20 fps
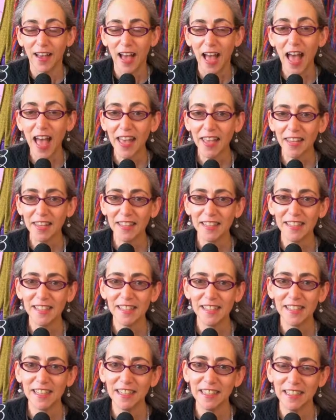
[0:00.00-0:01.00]
Hi, this
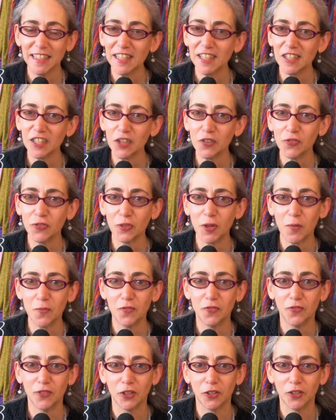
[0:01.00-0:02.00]
is Elisa from
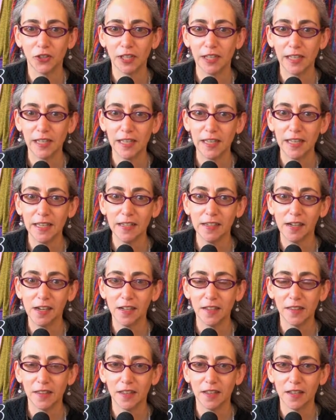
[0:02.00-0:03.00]
Floralee,
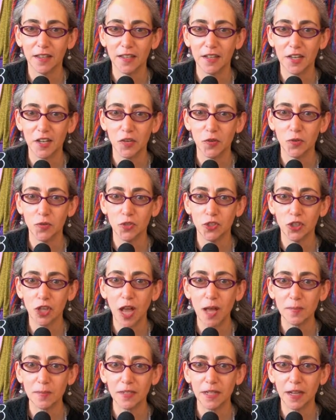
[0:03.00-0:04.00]
the new
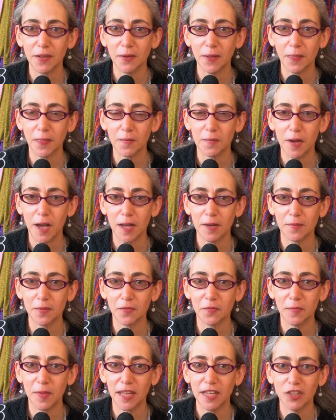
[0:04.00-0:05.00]
shop down at the bottom
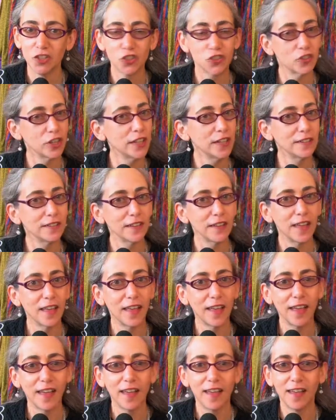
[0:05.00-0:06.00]
of Main Street,
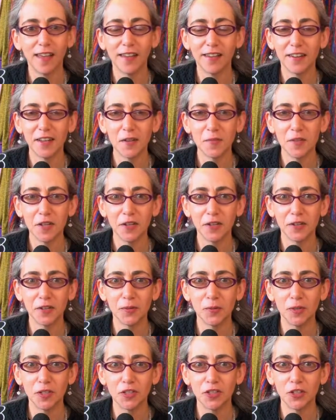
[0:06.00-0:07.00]
and I'm here to
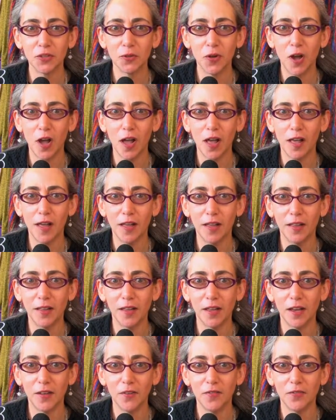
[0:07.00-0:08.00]
wish you
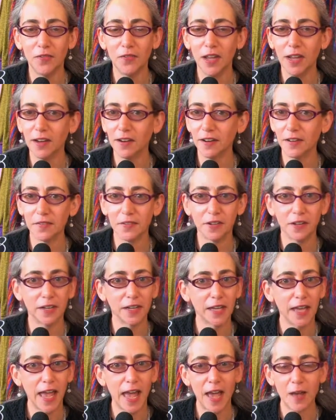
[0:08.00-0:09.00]
all a very,
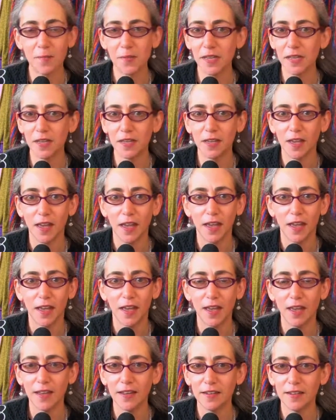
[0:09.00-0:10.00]
very happy
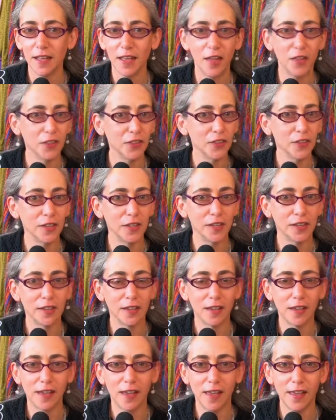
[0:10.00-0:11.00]
and
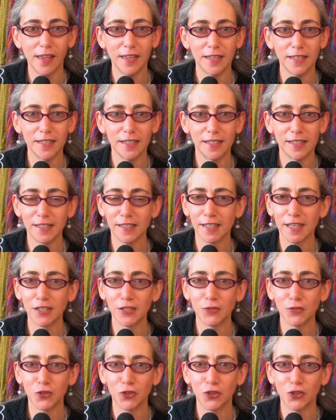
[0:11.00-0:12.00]
healthy and
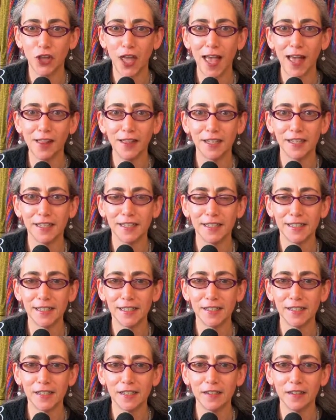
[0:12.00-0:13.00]
successful holiday
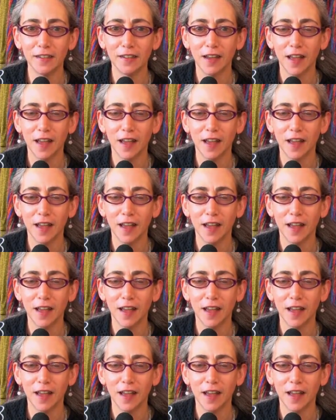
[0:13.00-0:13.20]
season.